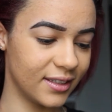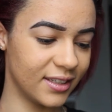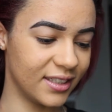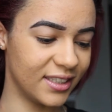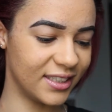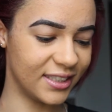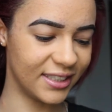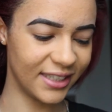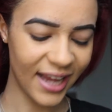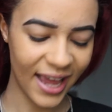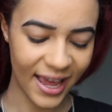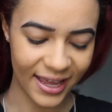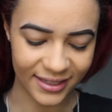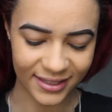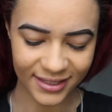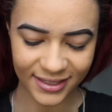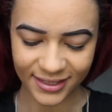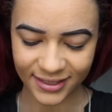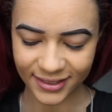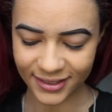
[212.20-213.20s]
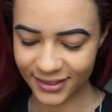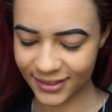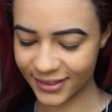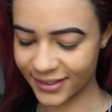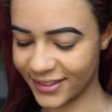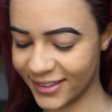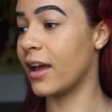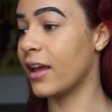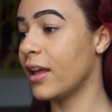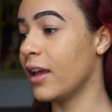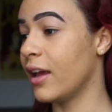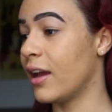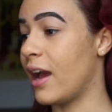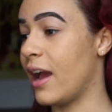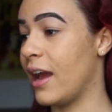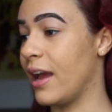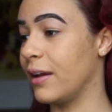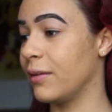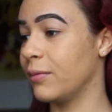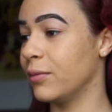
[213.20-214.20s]
Shit.
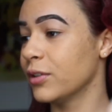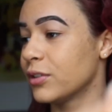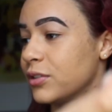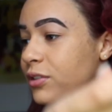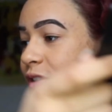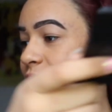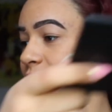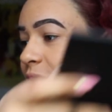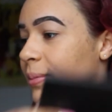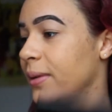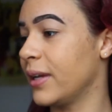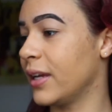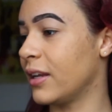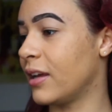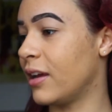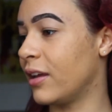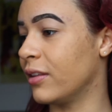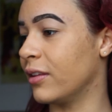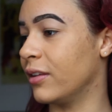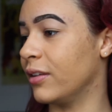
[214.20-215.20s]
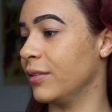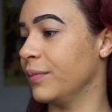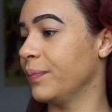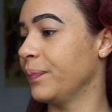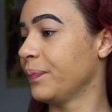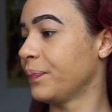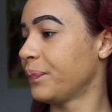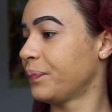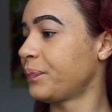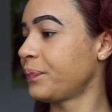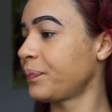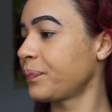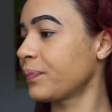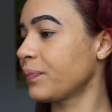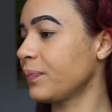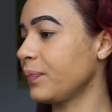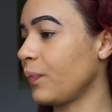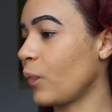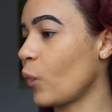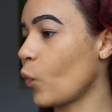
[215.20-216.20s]
Alright, what song should I play now then?
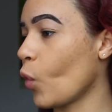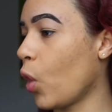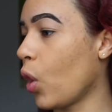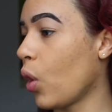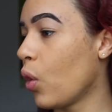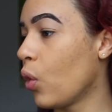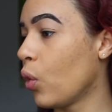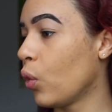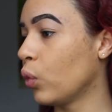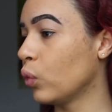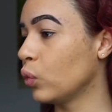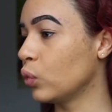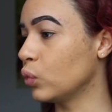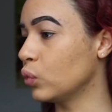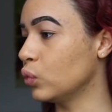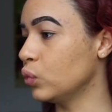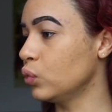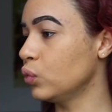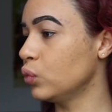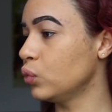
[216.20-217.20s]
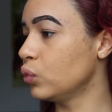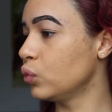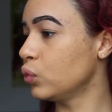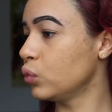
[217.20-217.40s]
Ooh.